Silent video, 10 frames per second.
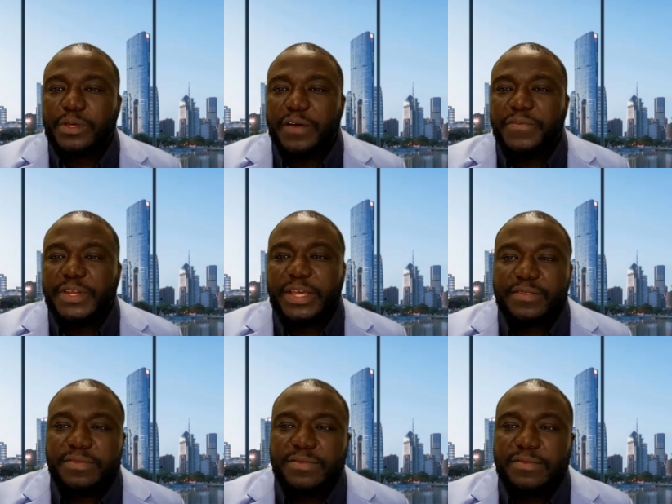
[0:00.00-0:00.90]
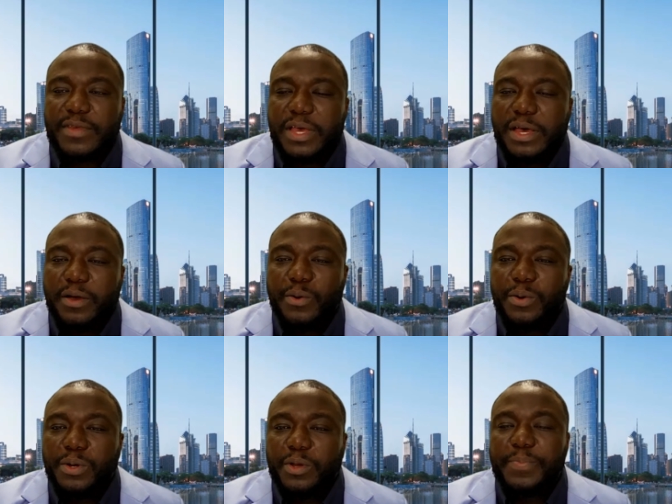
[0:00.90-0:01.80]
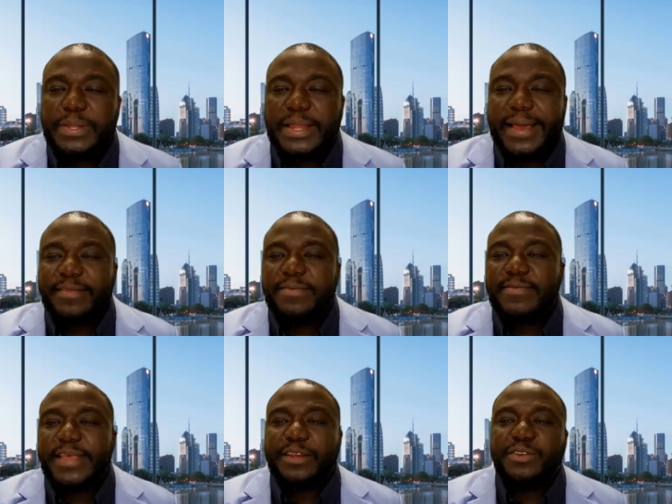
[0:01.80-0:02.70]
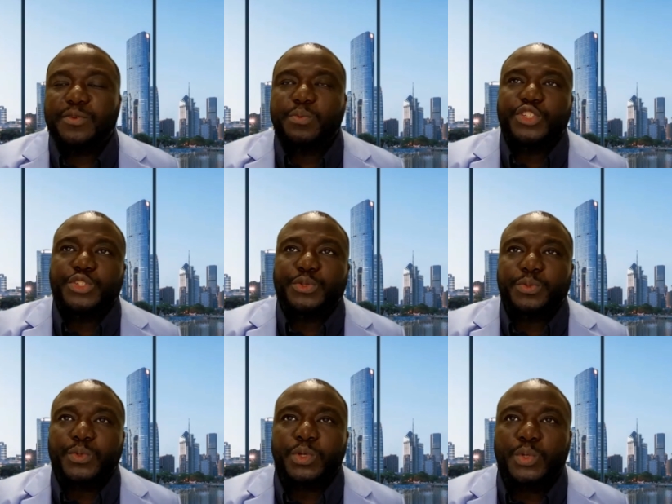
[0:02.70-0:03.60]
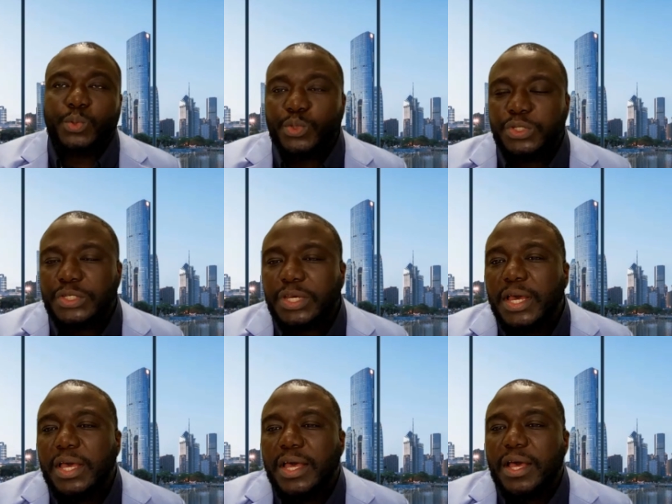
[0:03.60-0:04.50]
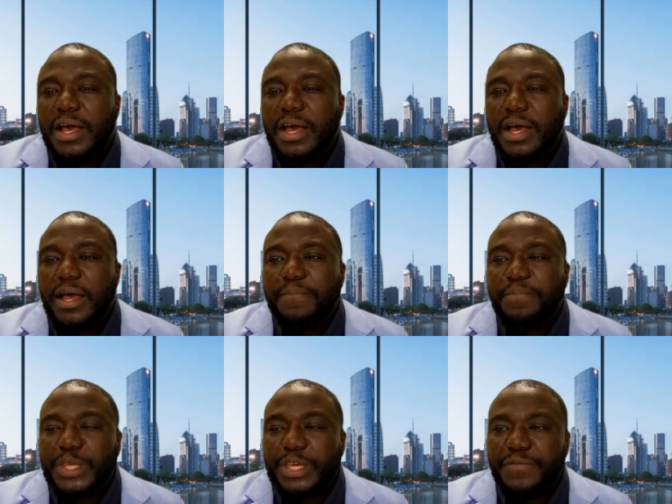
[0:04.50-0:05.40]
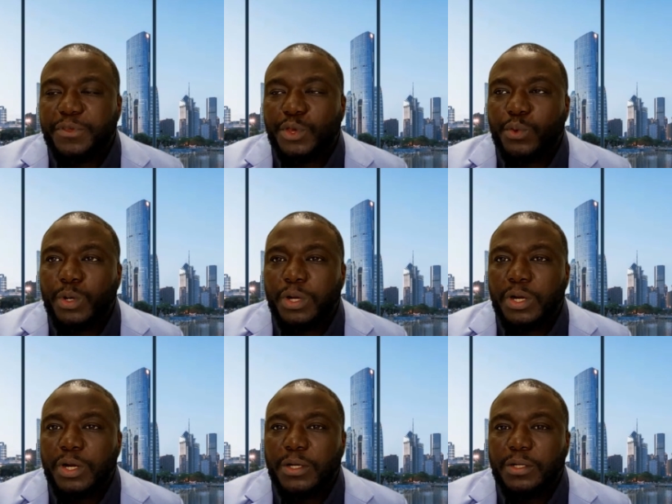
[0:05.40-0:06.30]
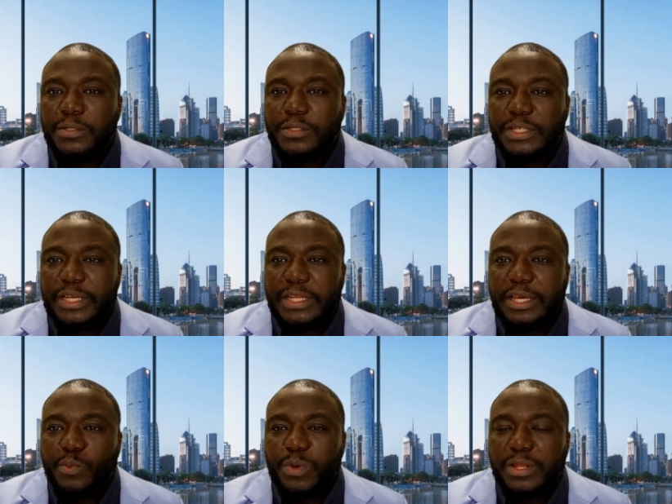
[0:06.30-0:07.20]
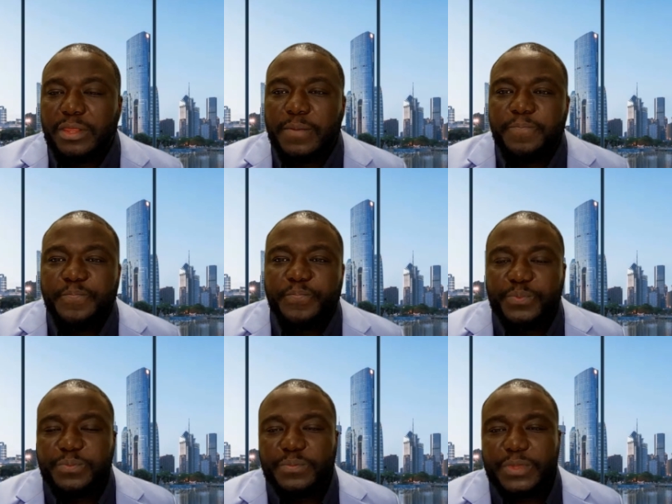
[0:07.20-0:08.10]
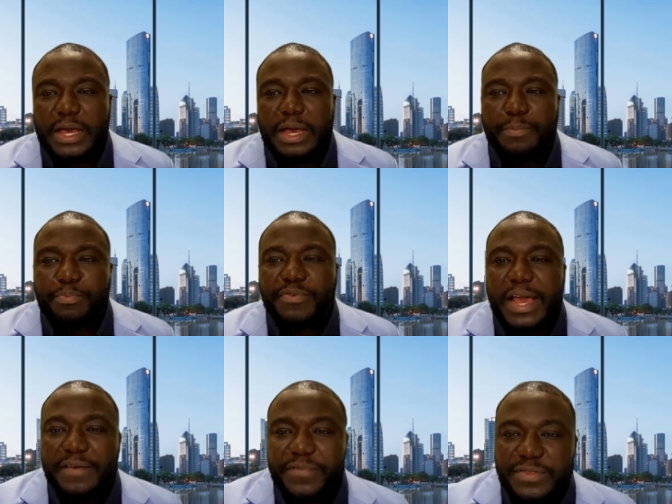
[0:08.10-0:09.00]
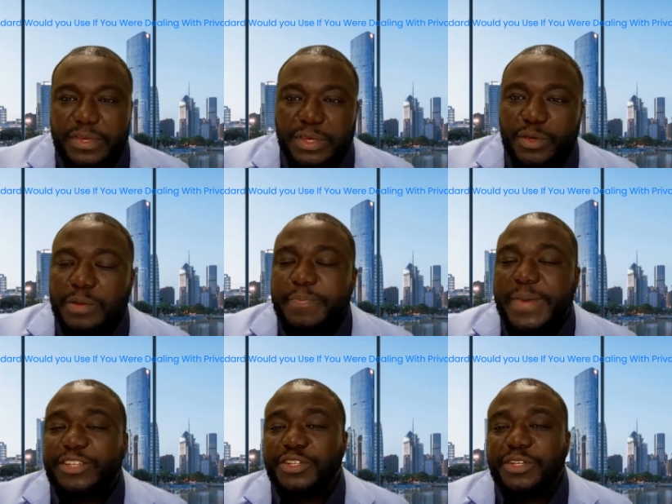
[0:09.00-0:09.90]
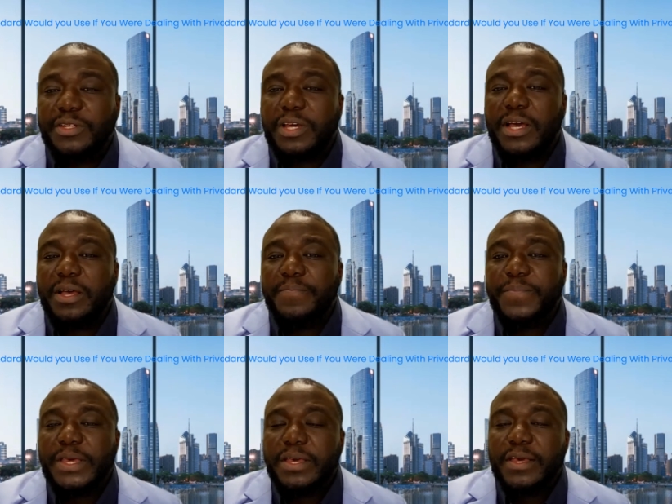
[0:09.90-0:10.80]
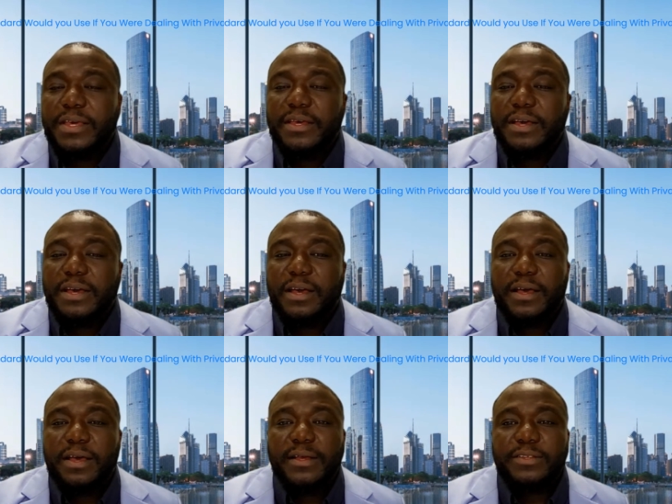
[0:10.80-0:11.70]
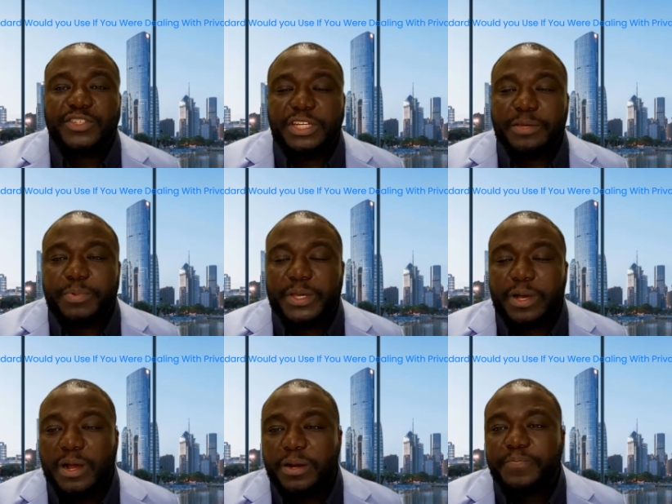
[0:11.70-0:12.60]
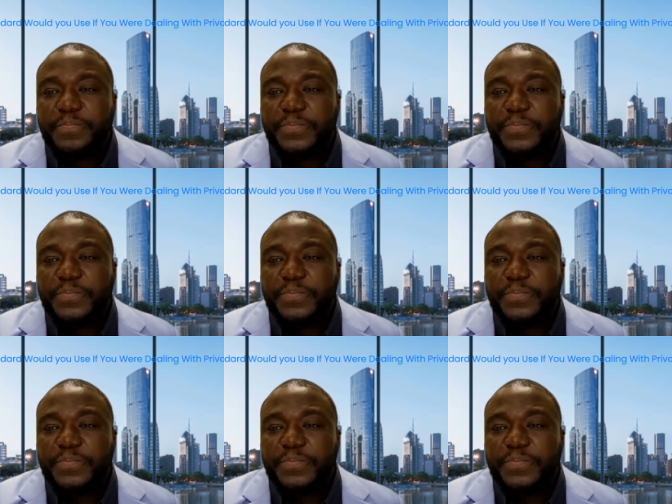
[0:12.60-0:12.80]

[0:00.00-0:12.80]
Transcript: governance uh, or compliance standard would you use uh, if you were dealing with uh, privacy? You could mention um, uh, GDPR.